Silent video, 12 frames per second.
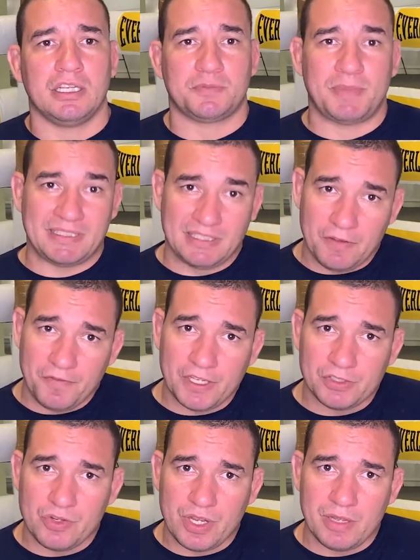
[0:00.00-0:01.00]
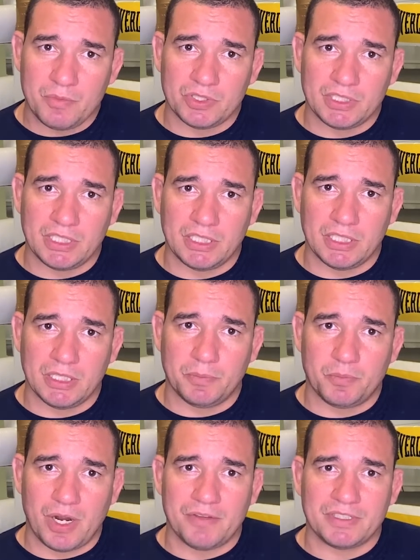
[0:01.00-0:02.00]
specific to him on
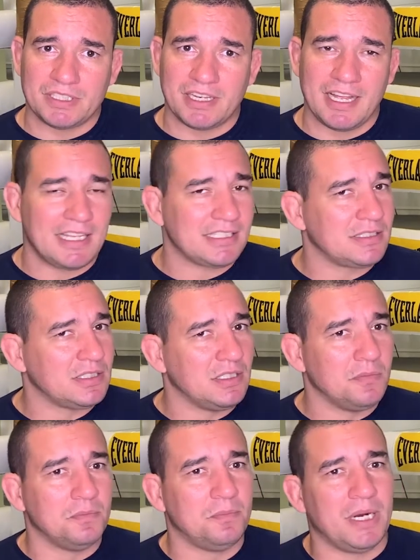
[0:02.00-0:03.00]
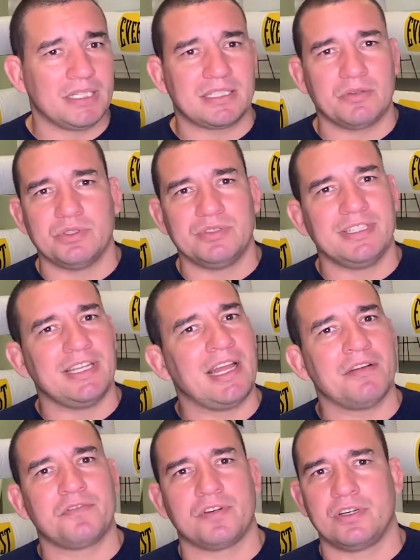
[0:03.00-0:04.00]
the private class. But I will
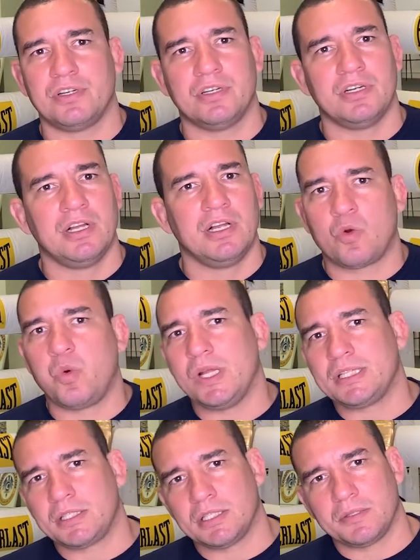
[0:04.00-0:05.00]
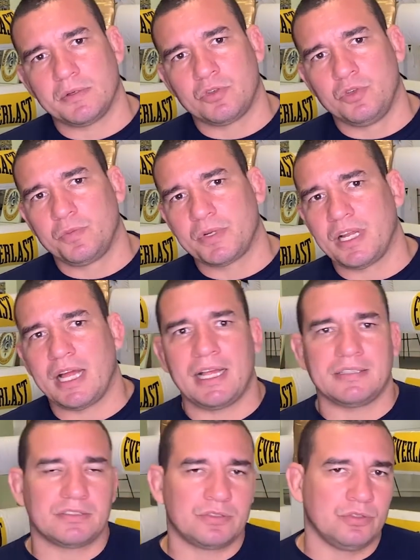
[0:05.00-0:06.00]
never quit group
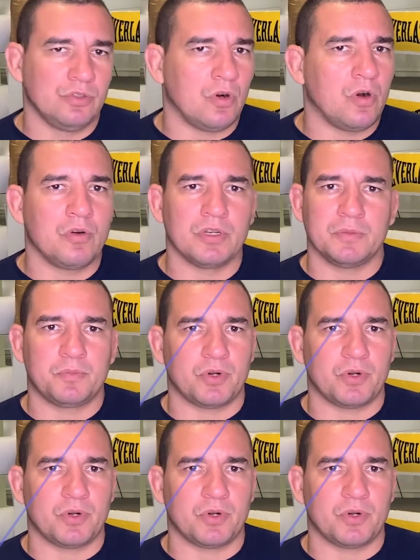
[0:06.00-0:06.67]
class to do only